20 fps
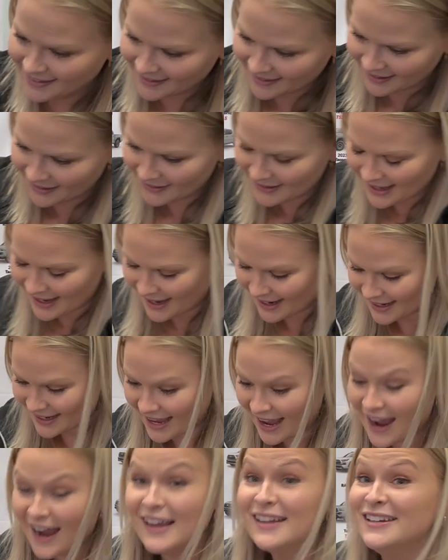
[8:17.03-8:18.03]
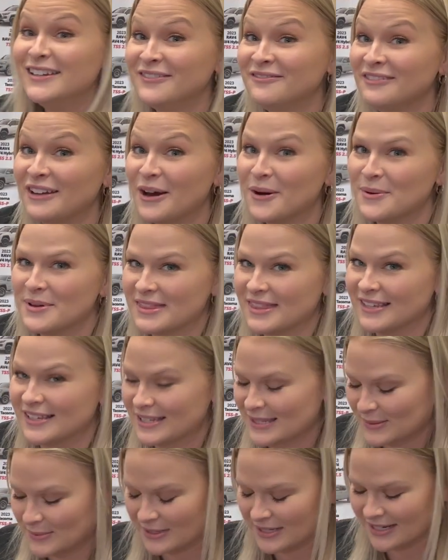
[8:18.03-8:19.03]
Okay, I kind of know what
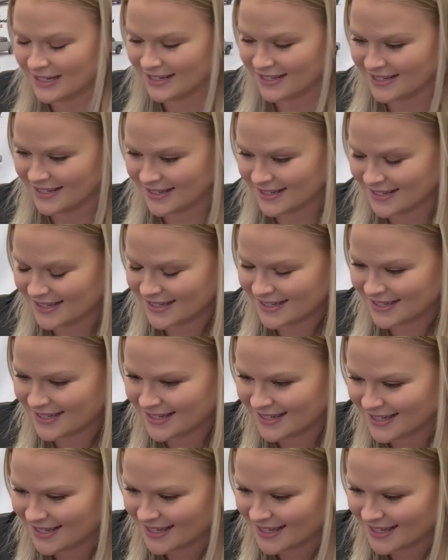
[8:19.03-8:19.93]
this one is.